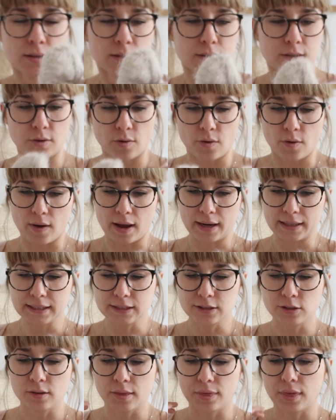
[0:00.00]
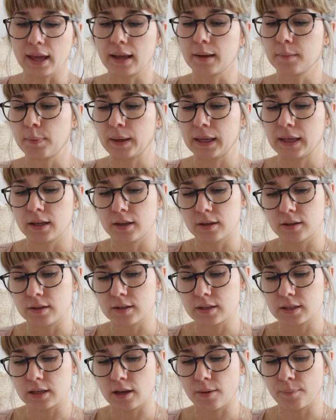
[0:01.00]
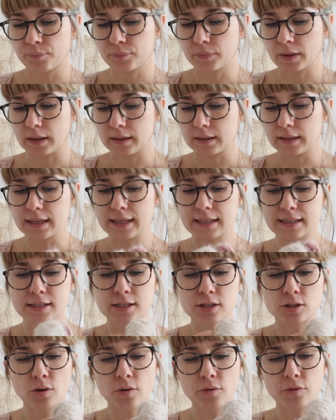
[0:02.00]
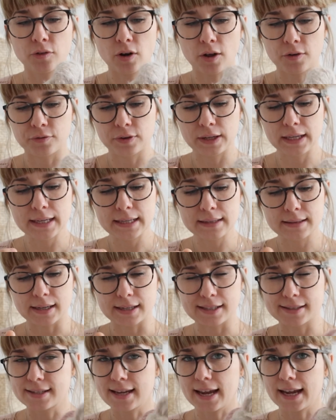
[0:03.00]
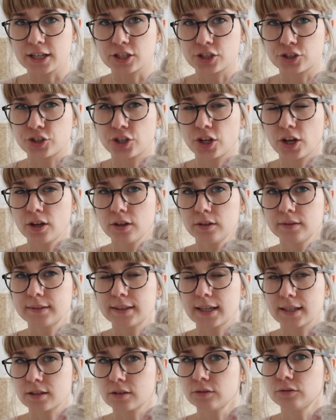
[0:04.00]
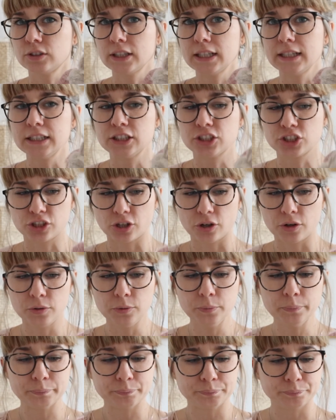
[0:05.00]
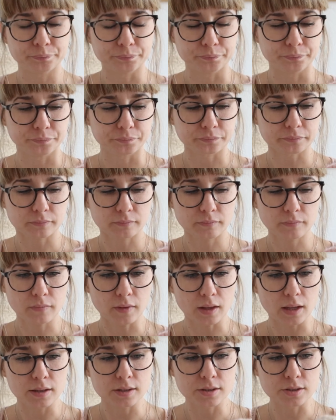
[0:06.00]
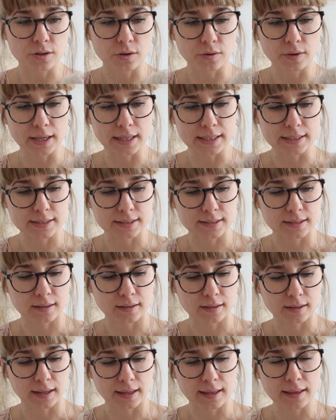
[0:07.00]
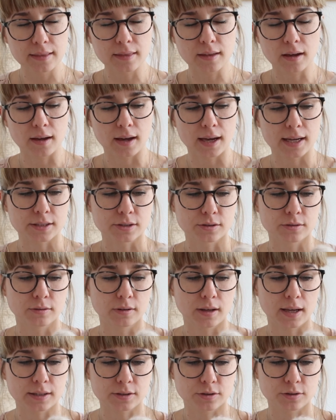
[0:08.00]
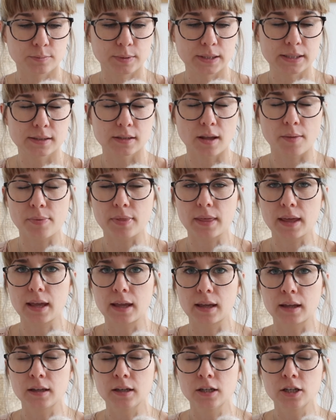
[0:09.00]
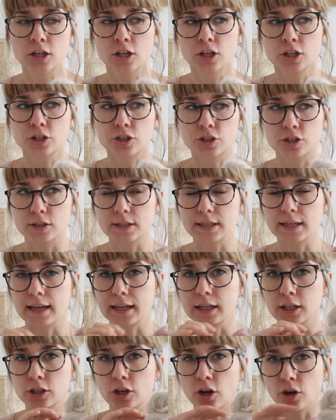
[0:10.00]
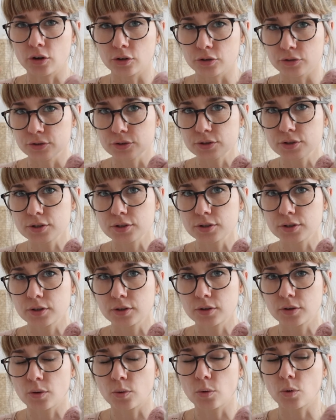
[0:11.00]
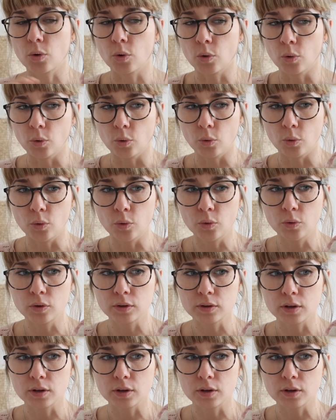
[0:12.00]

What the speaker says: So I need to think, because it's so fluffy that texture doesn't really show. So it's either has to be something just like colours or